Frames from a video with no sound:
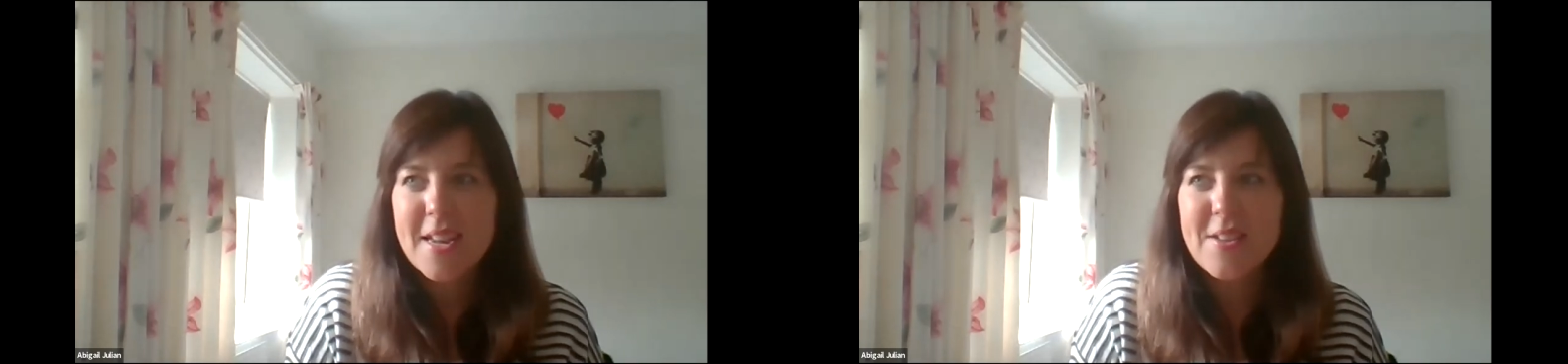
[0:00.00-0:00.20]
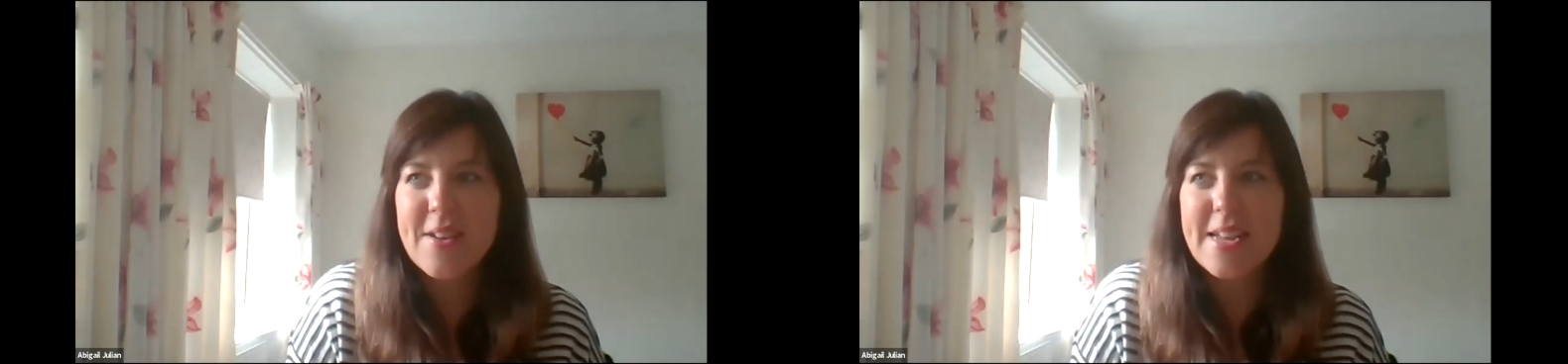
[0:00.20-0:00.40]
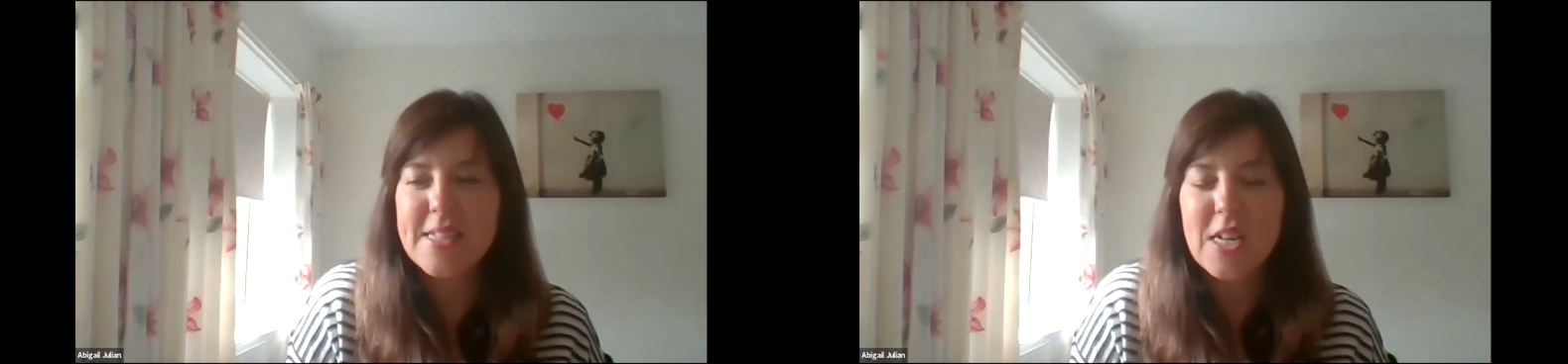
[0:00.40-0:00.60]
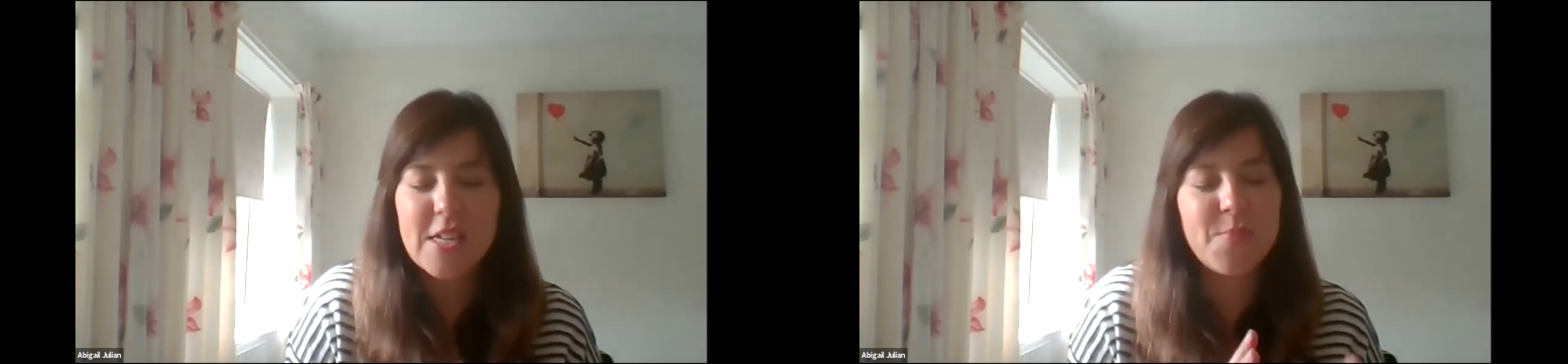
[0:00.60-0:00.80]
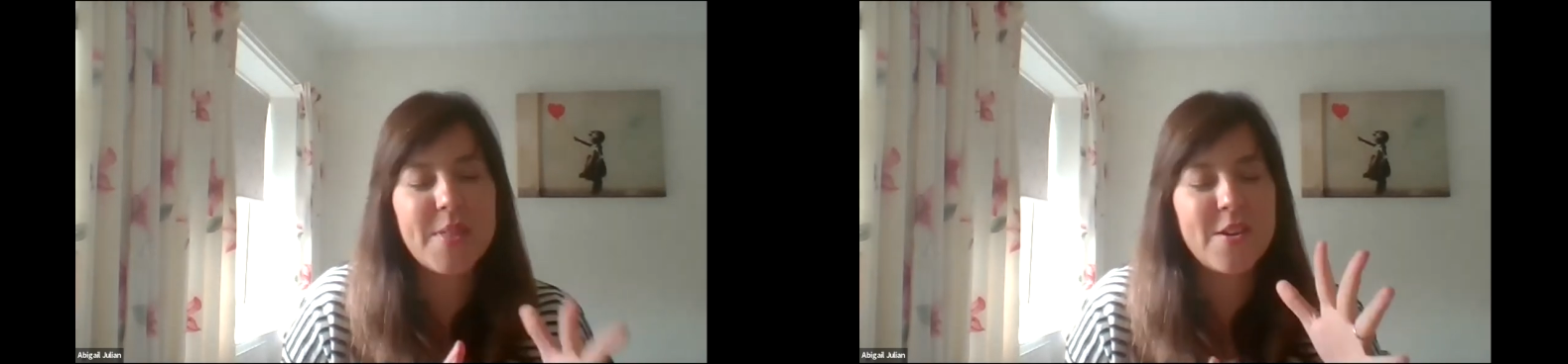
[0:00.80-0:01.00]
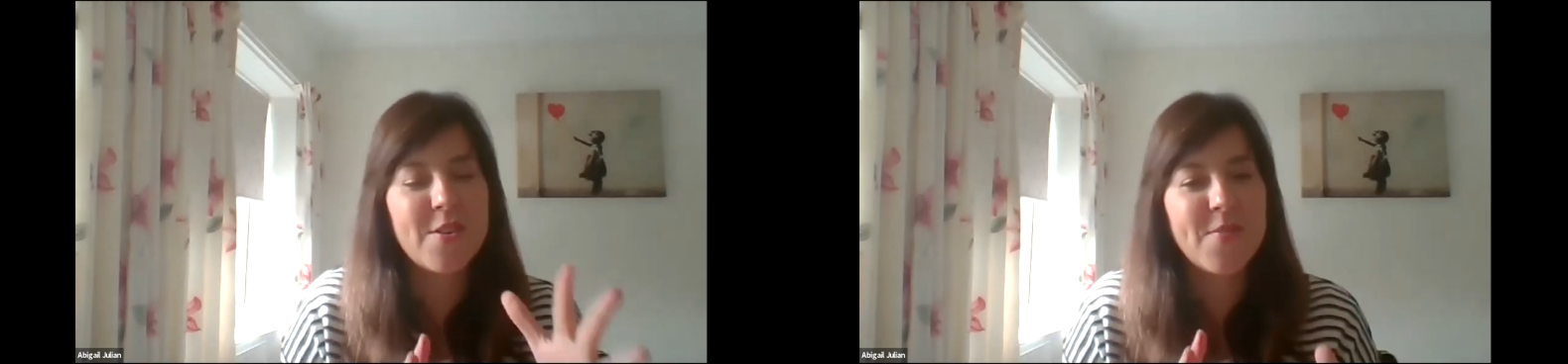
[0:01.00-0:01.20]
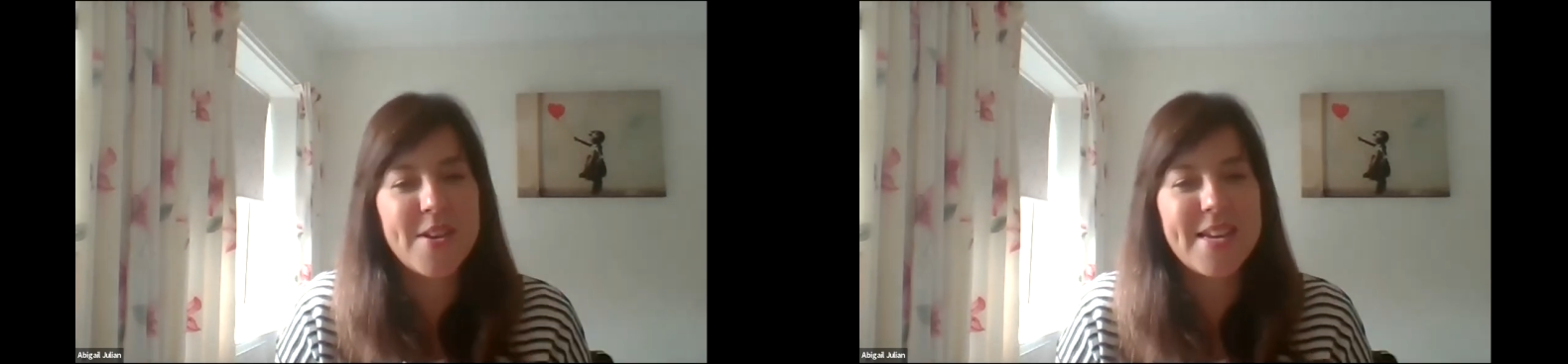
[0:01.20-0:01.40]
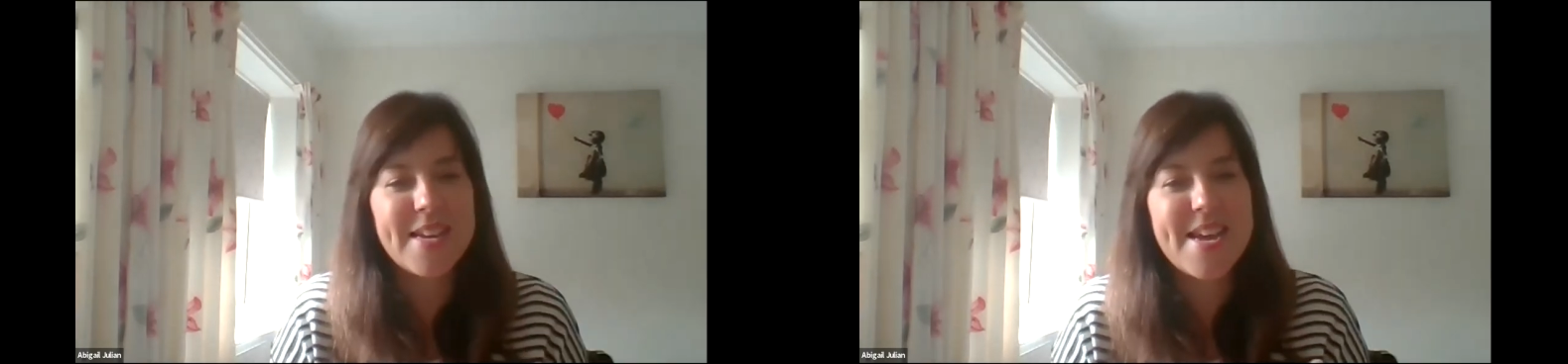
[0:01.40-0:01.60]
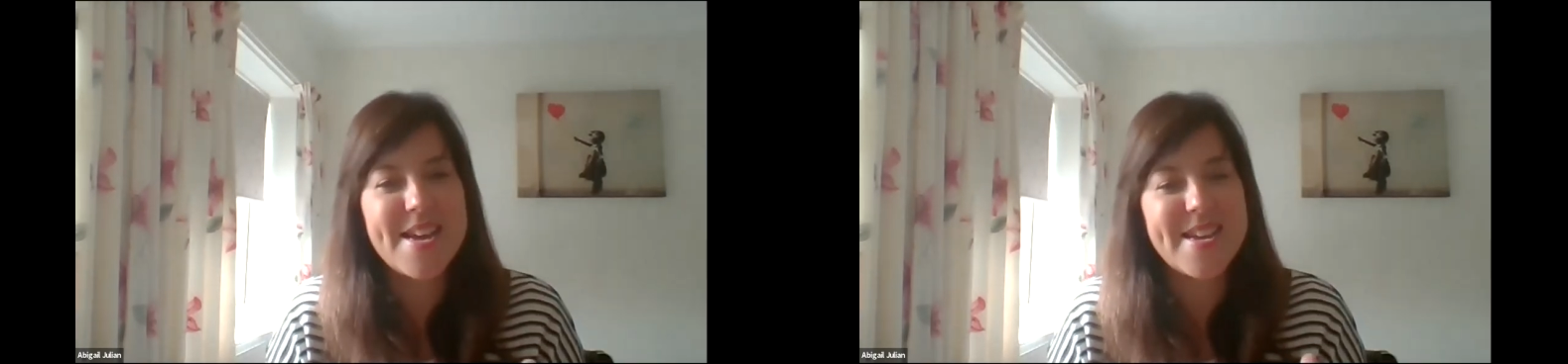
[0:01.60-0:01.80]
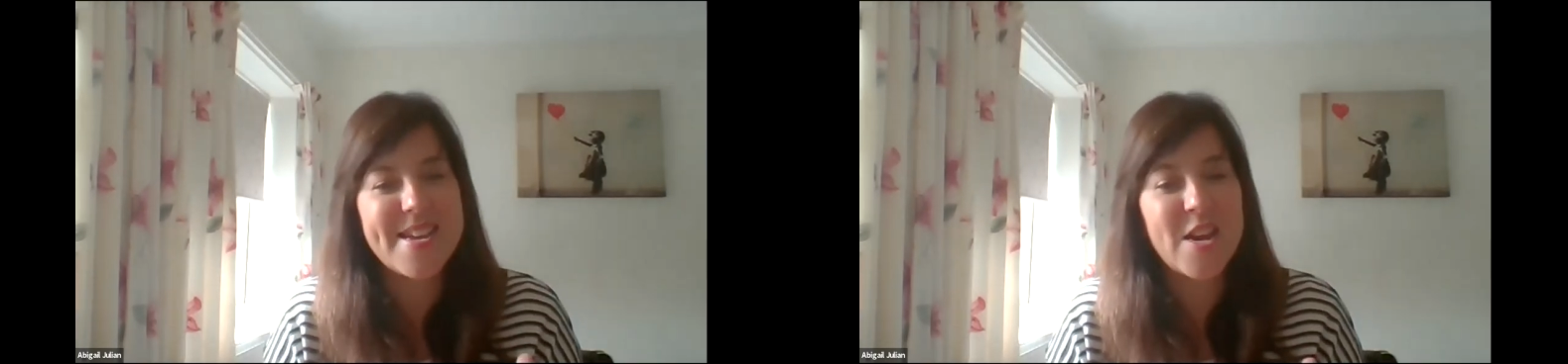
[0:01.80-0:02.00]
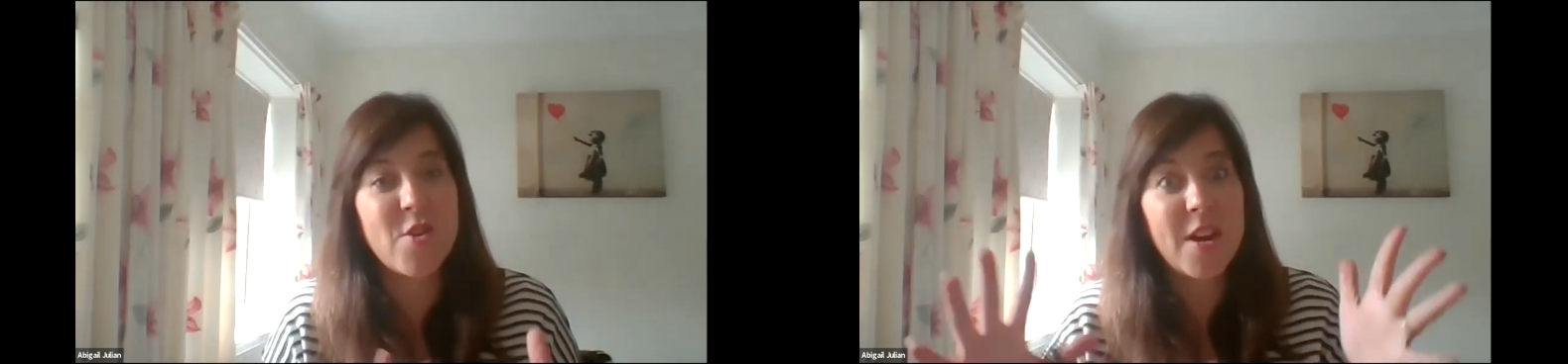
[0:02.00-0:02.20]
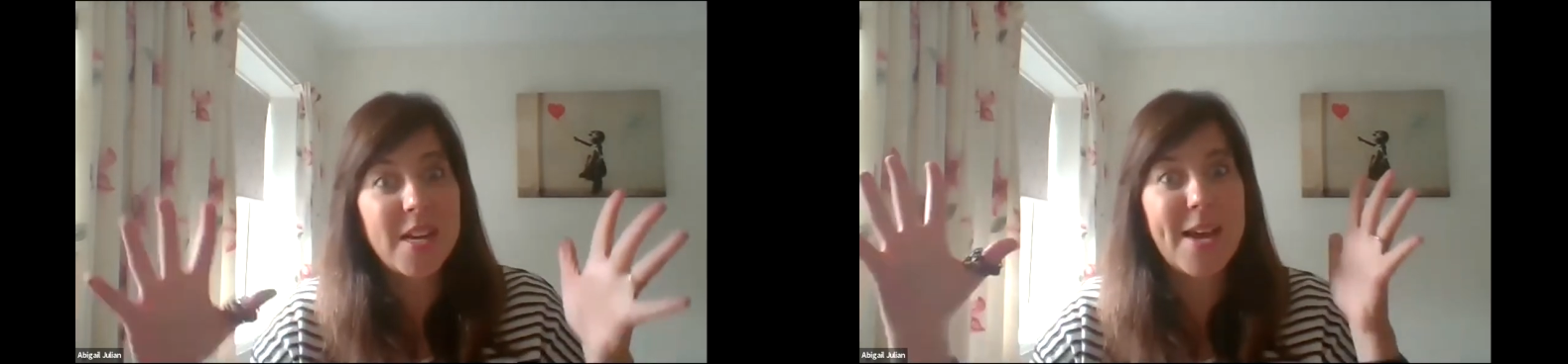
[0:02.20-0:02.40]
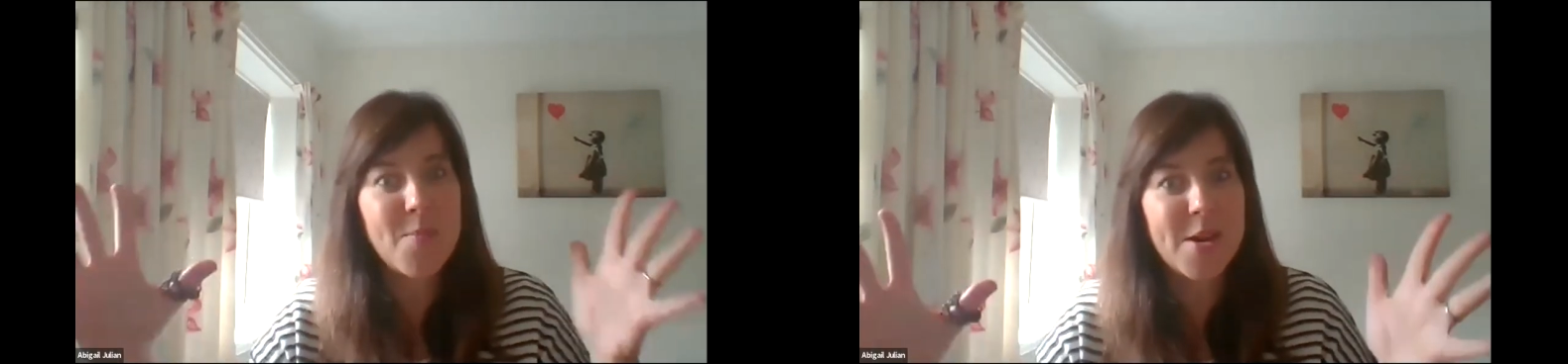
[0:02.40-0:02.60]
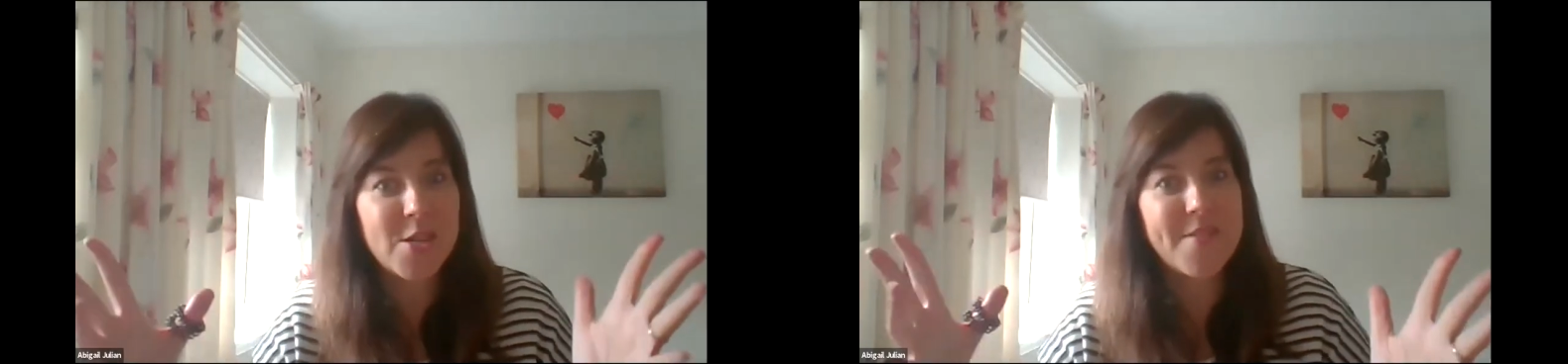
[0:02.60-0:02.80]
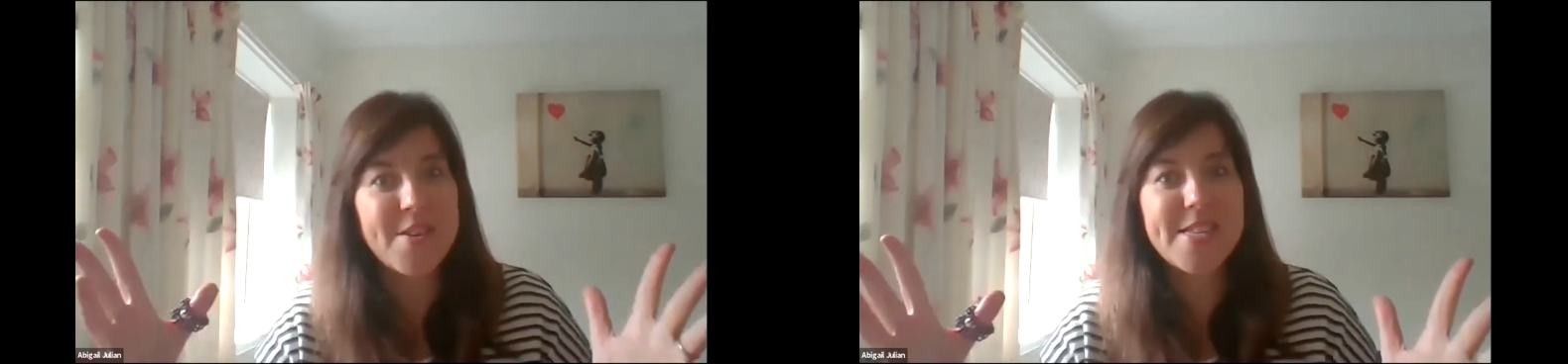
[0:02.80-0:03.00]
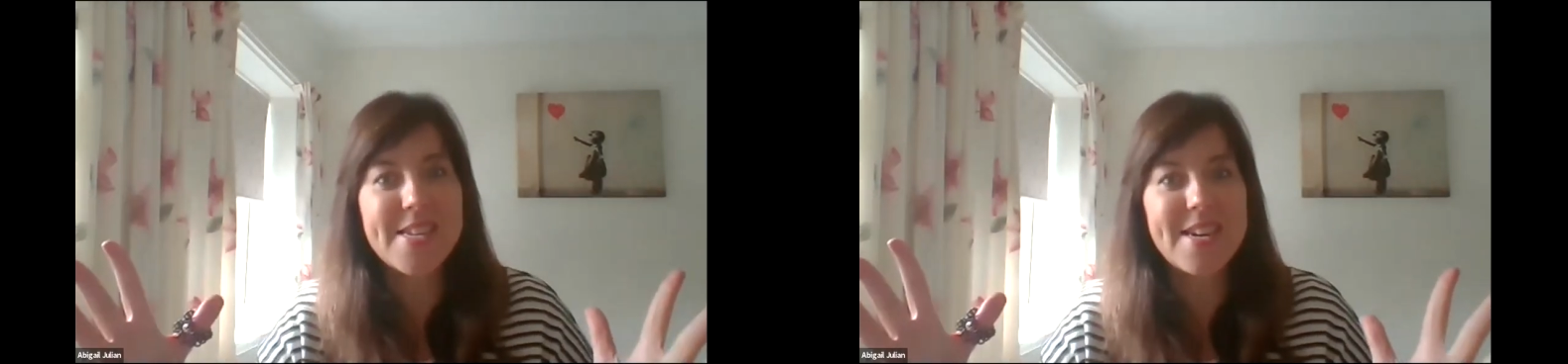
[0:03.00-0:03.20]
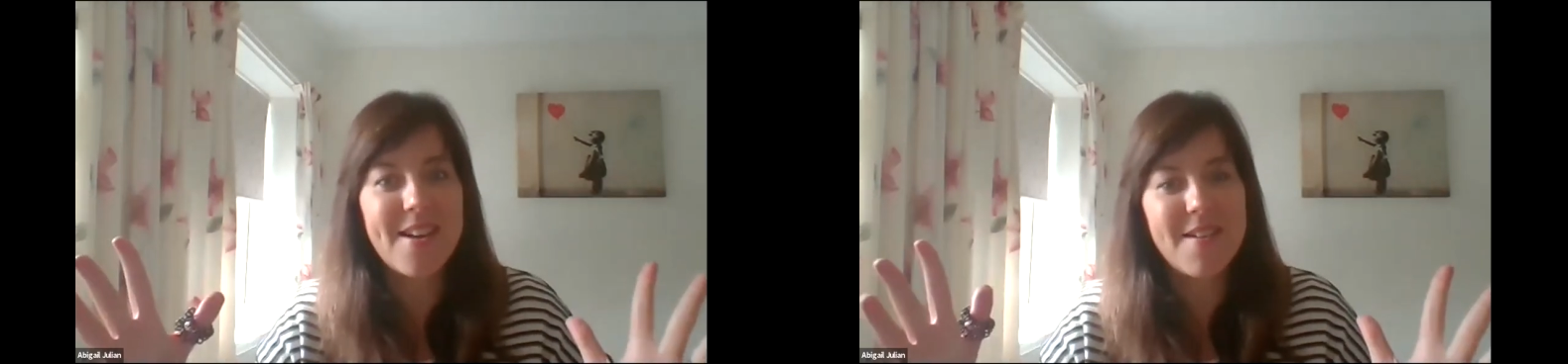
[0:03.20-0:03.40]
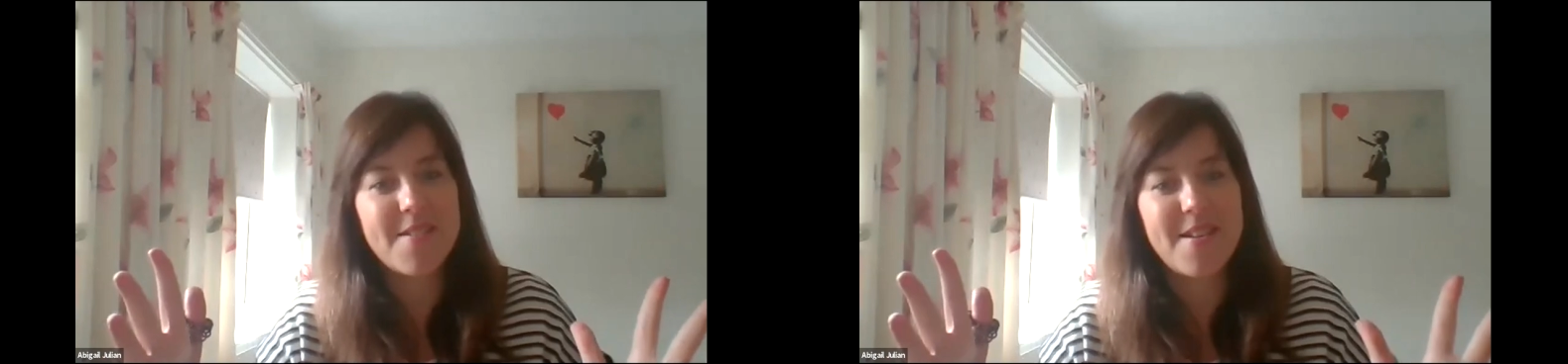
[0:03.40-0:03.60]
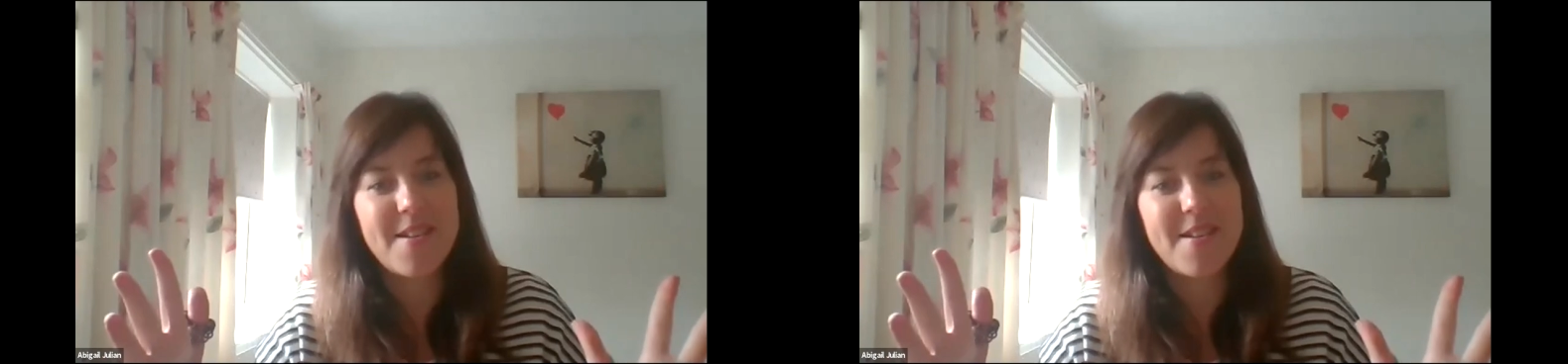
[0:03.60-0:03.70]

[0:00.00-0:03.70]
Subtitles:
you get started with it and you're really keen, and then you realize how much there is to learn,